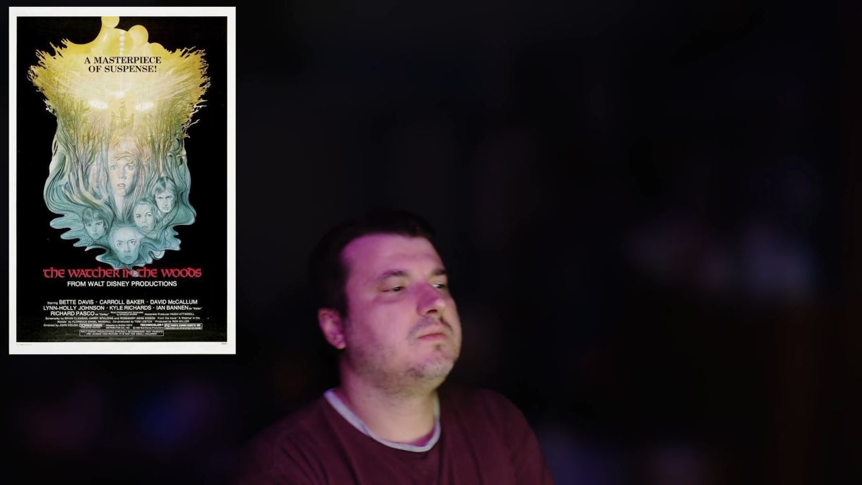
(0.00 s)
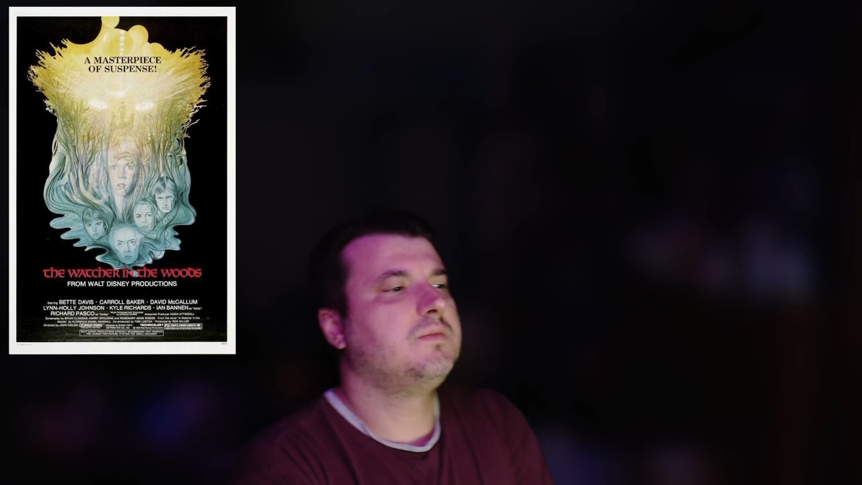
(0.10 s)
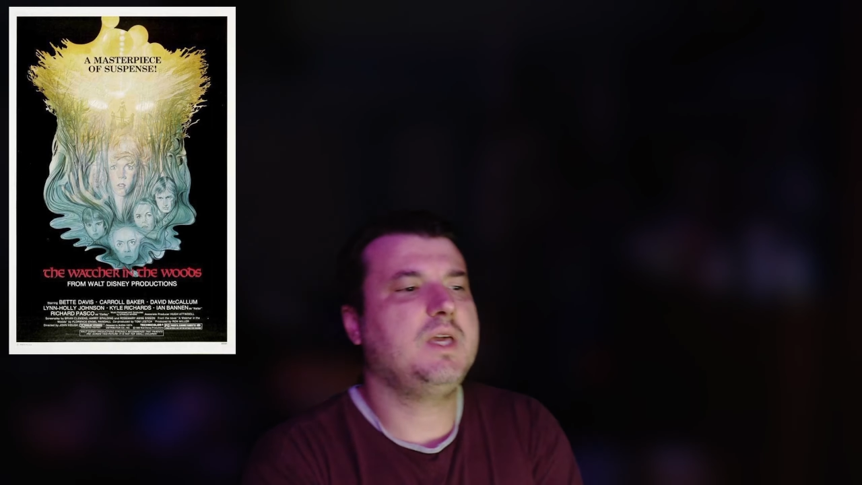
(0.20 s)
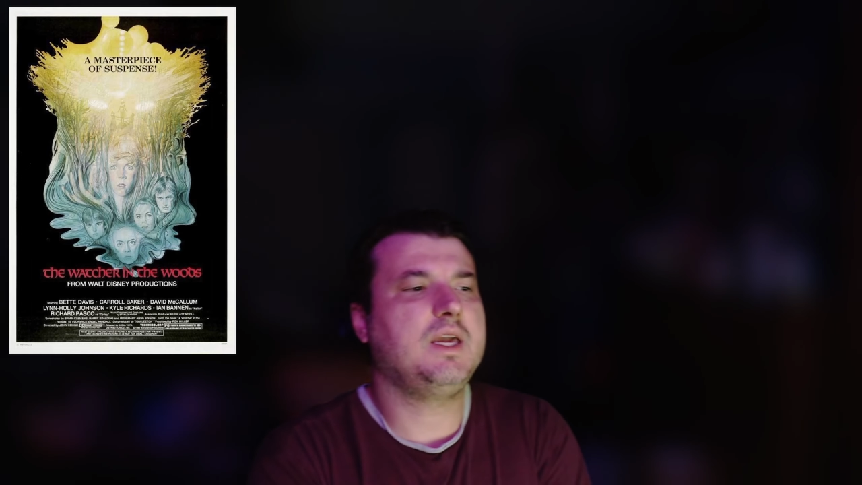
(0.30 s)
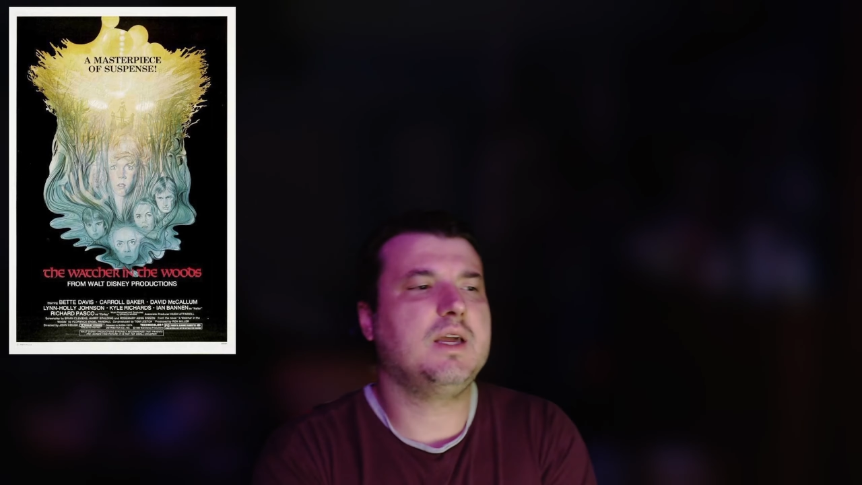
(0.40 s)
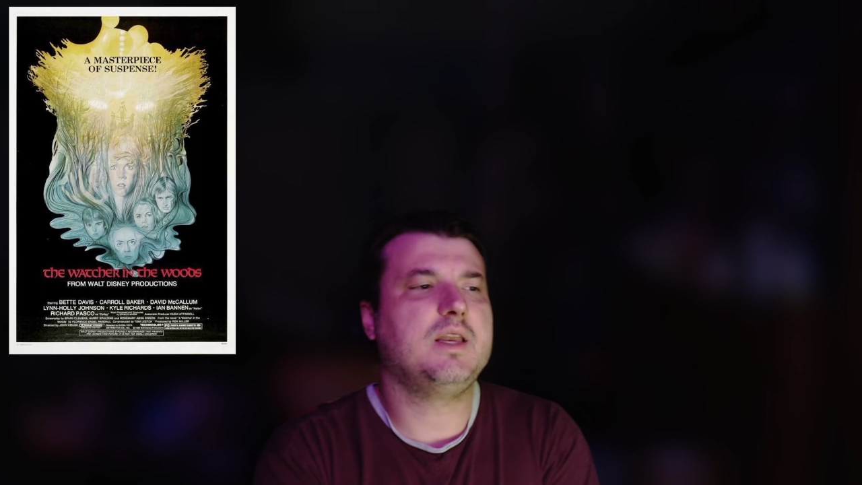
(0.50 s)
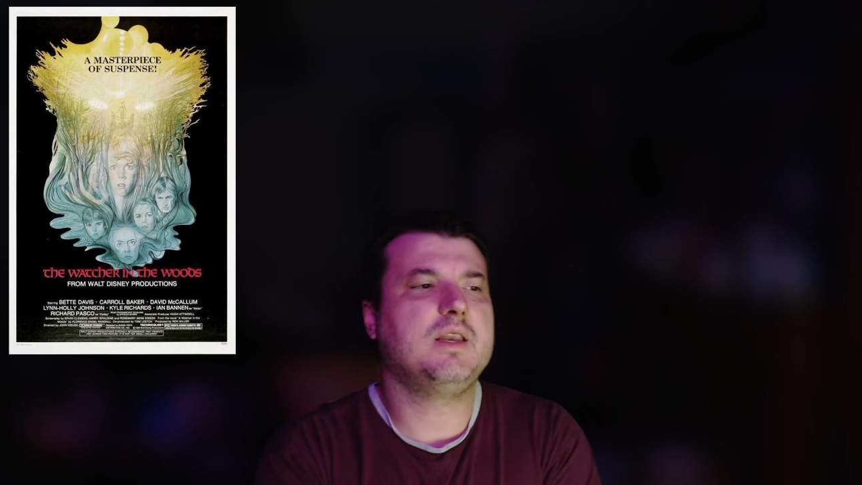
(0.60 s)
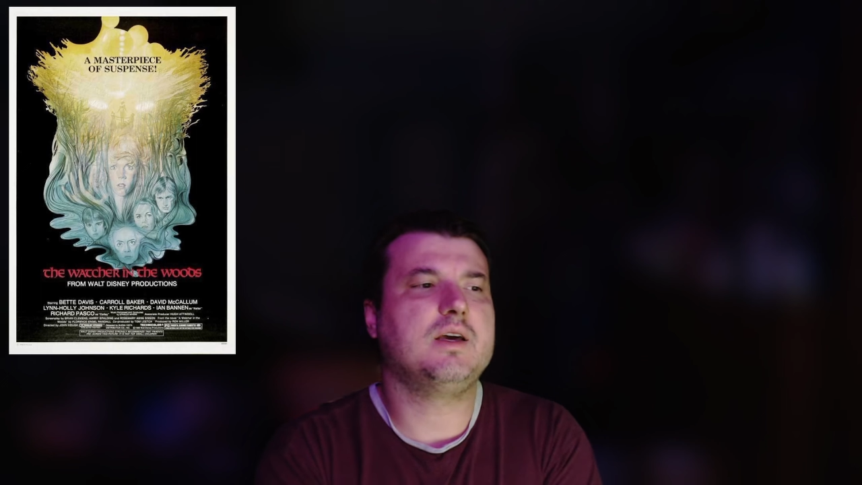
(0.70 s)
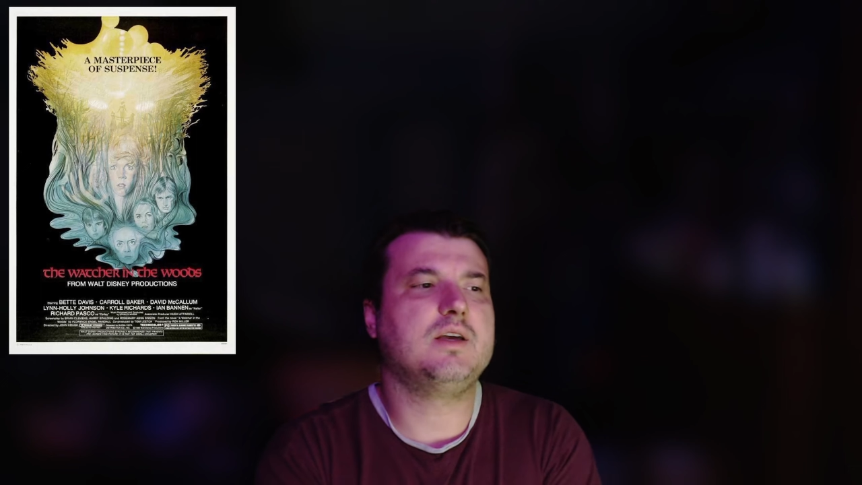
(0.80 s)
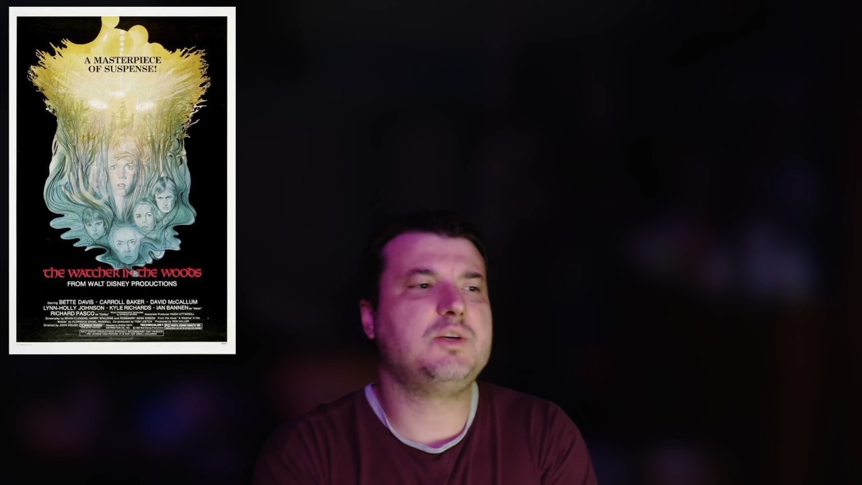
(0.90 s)
and
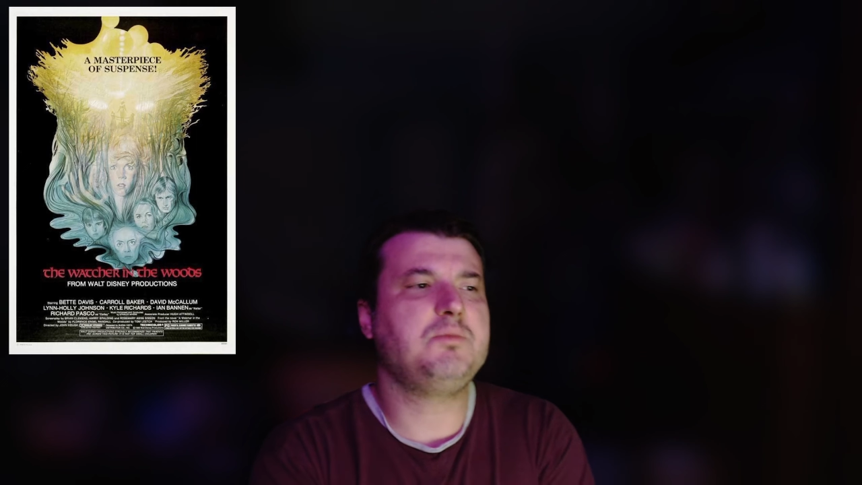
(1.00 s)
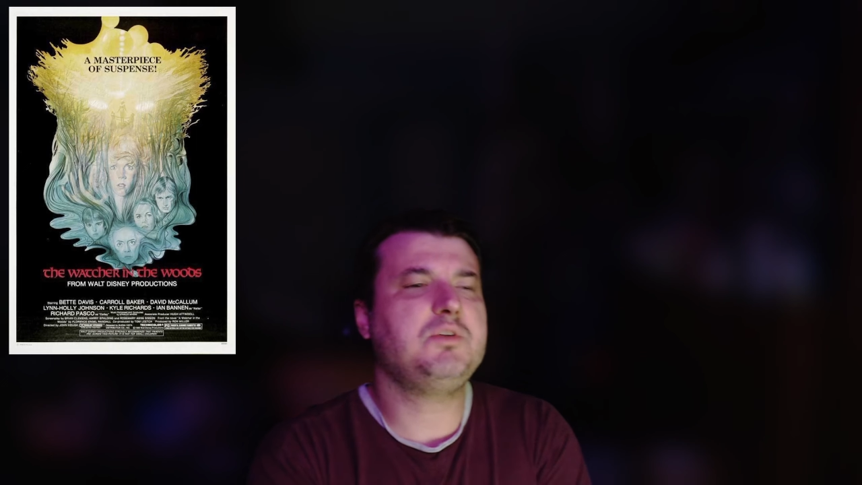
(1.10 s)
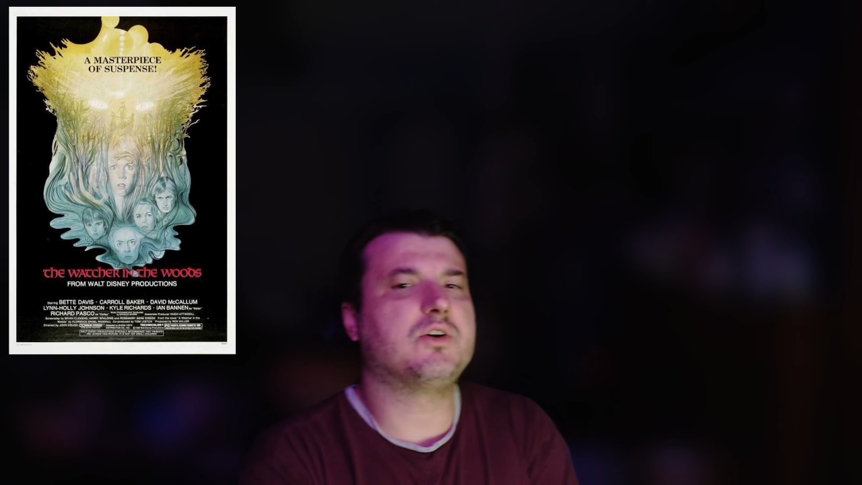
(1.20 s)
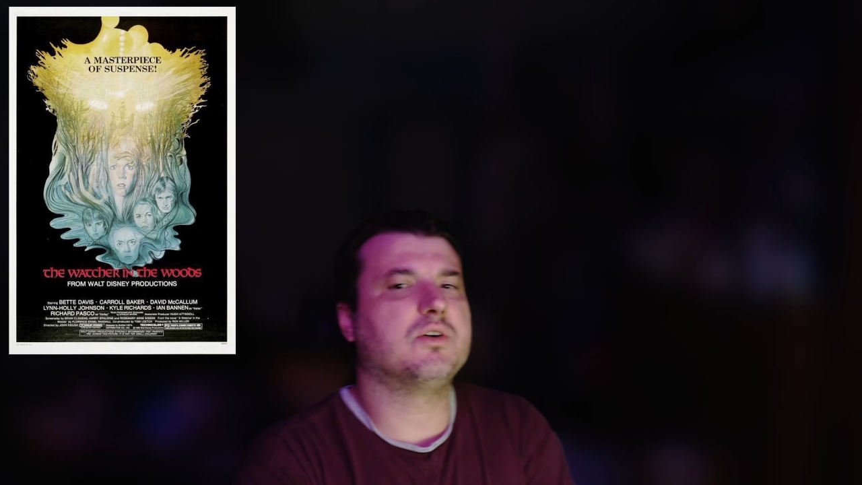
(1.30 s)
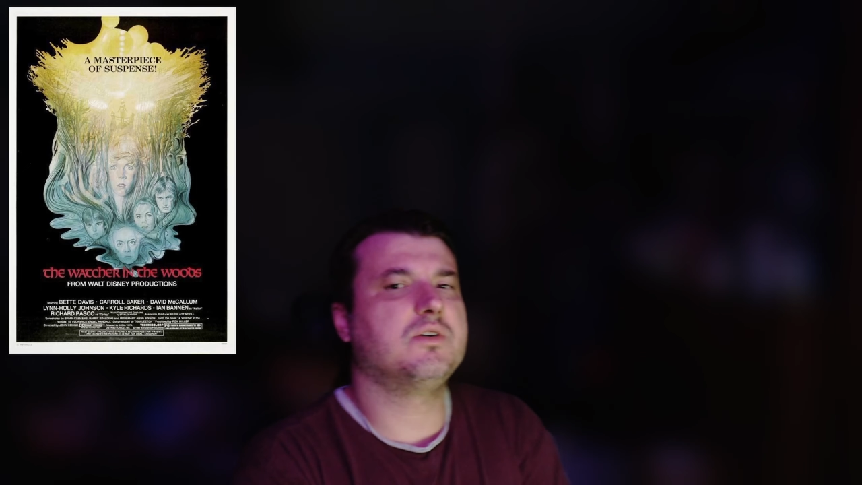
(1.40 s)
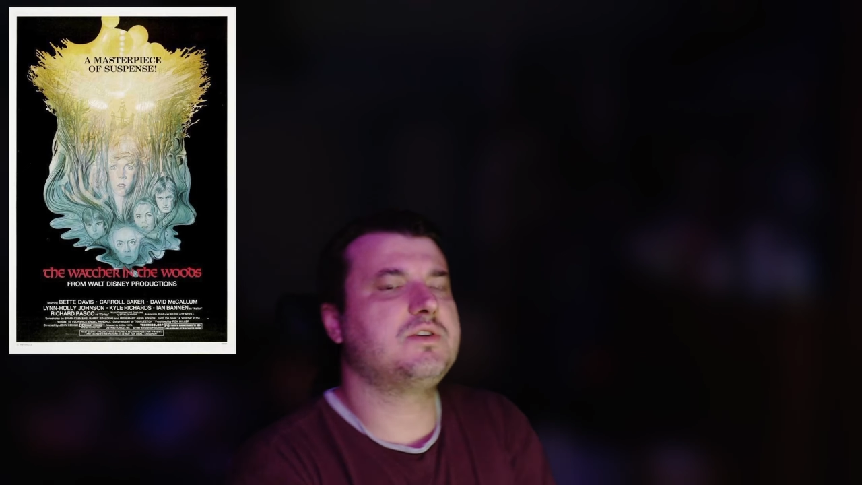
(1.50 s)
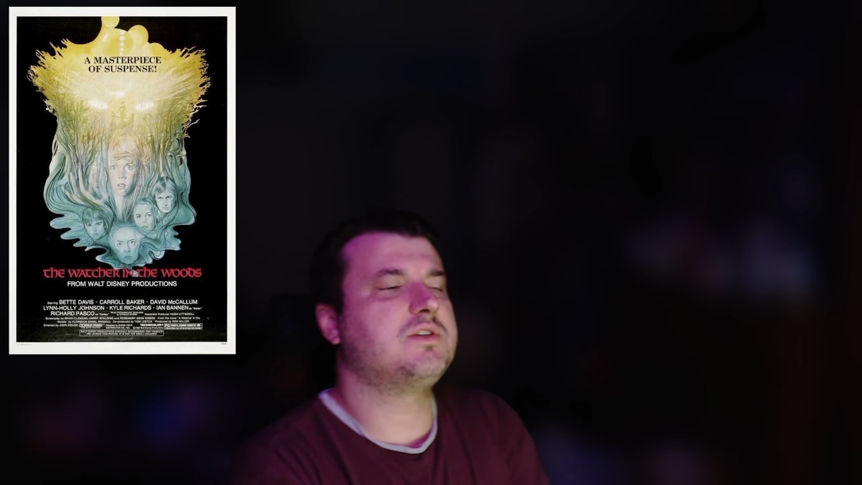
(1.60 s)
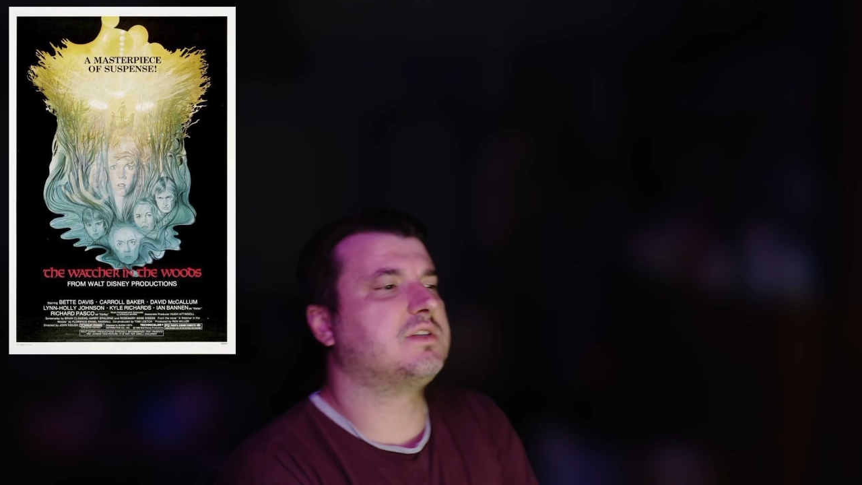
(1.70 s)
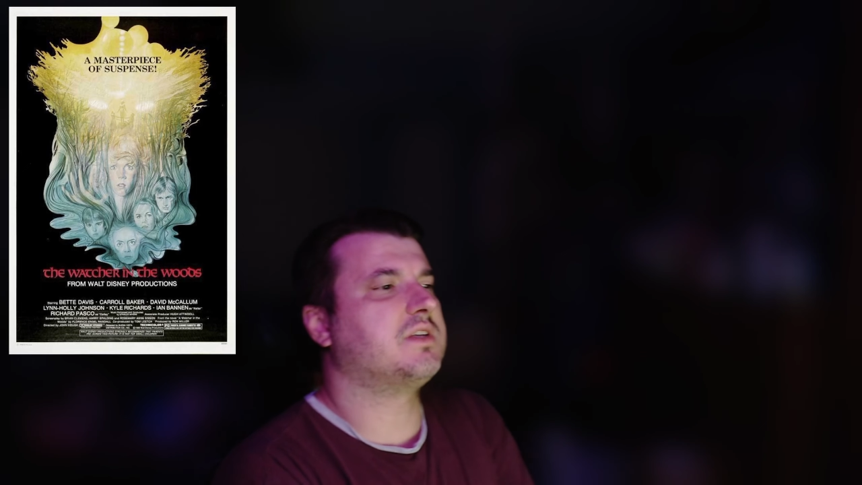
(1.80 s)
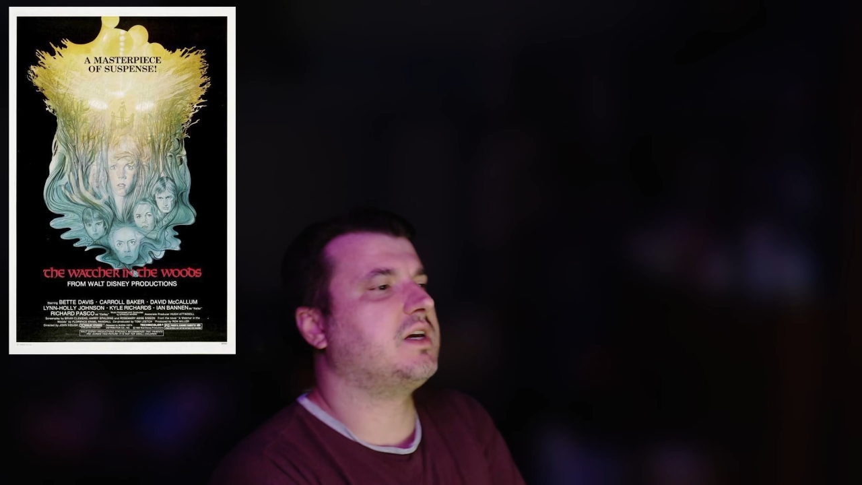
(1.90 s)
Jamie Lee Curtis
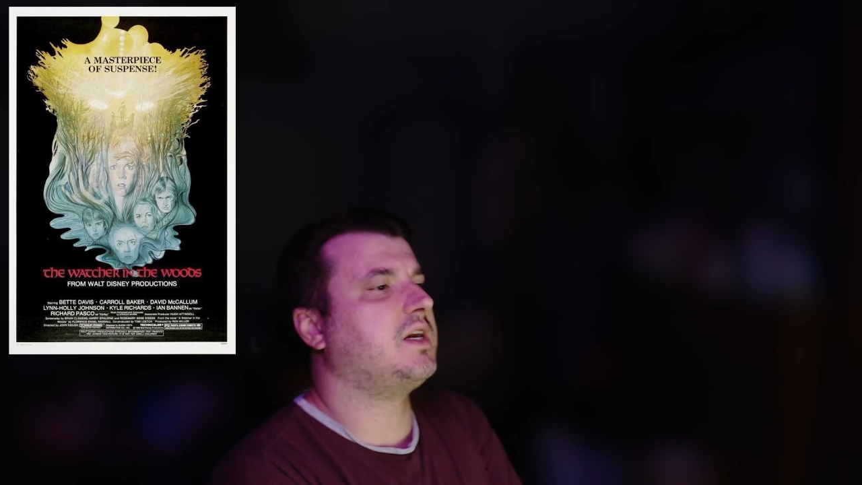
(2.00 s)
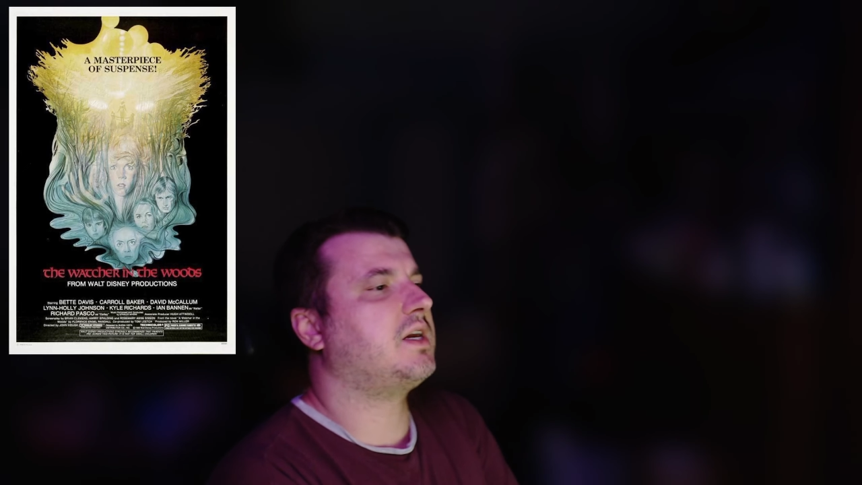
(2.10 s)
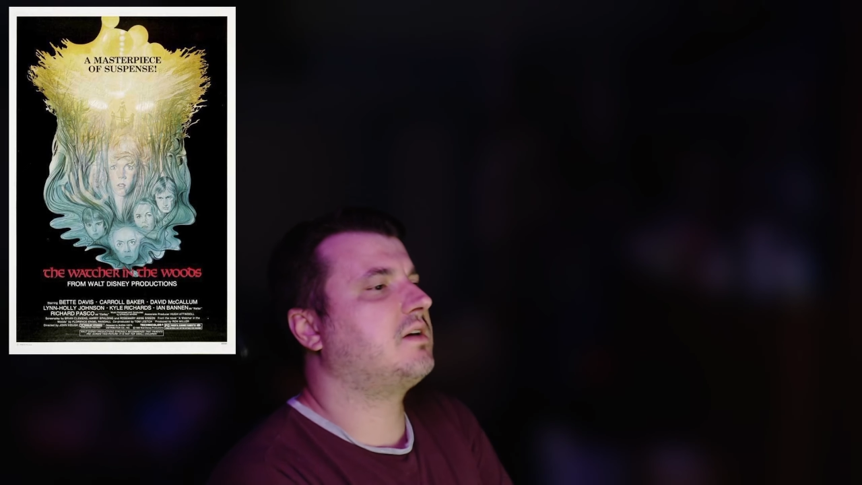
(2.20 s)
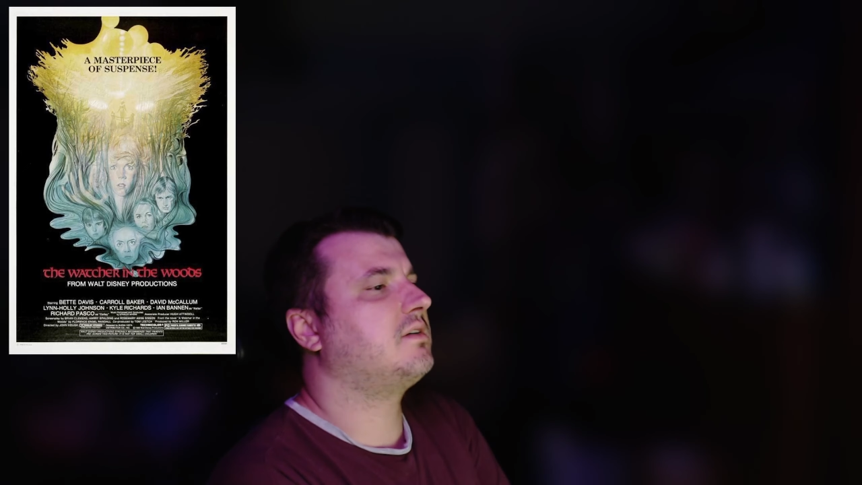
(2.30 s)
is like,